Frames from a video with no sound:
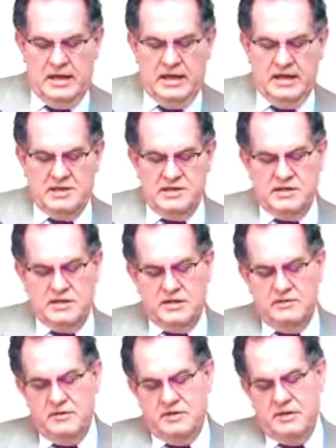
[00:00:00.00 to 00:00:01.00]
it
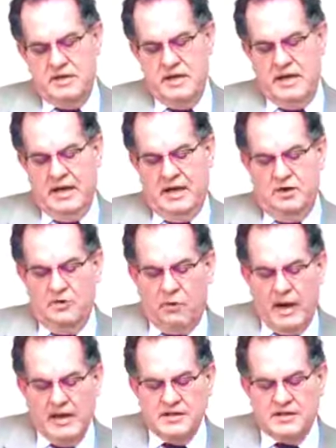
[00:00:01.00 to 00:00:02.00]
is the
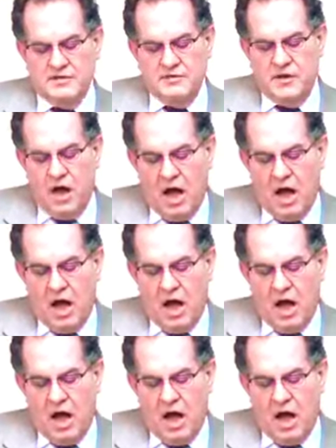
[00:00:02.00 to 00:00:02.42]
grace of